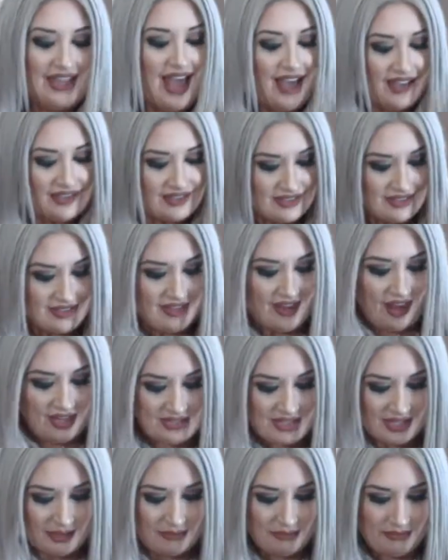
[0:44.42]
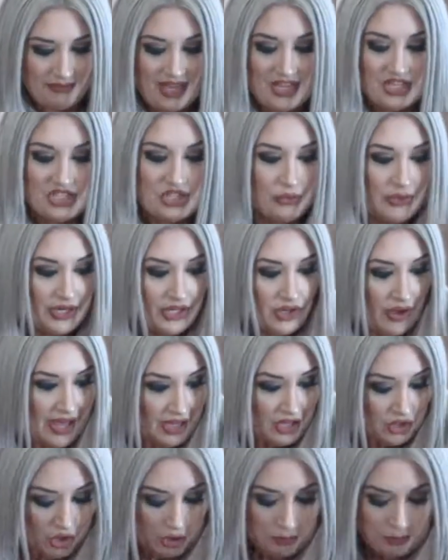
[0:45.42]
Yeah, awesome. So we're gonna go
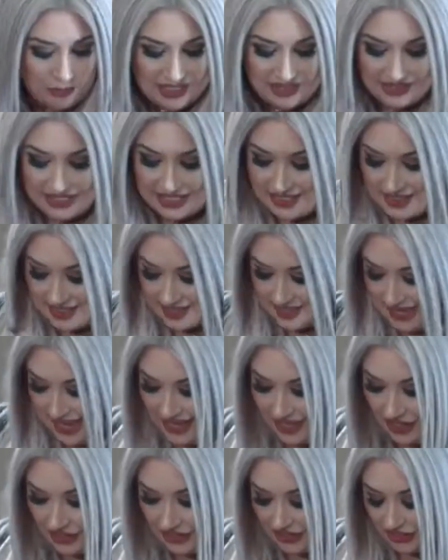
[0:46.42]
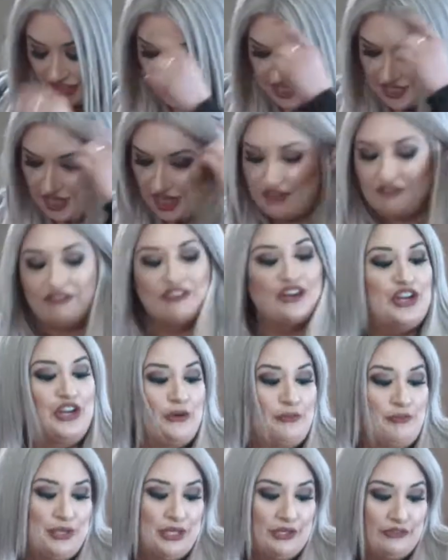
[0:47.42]
ahead and incorporate this in our curling iron for
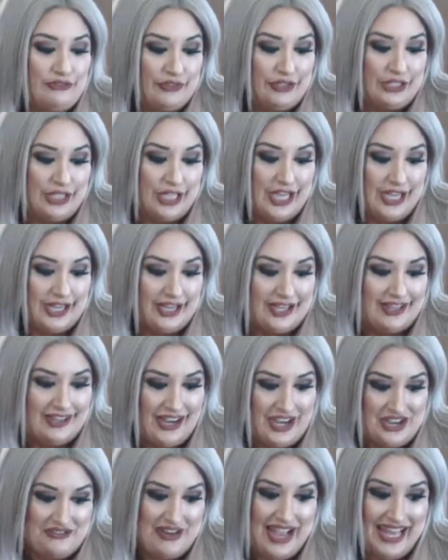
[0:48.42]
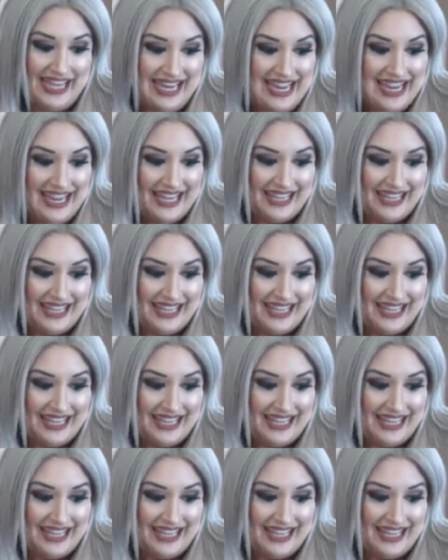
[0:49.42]
your beautiful look. Are you ready?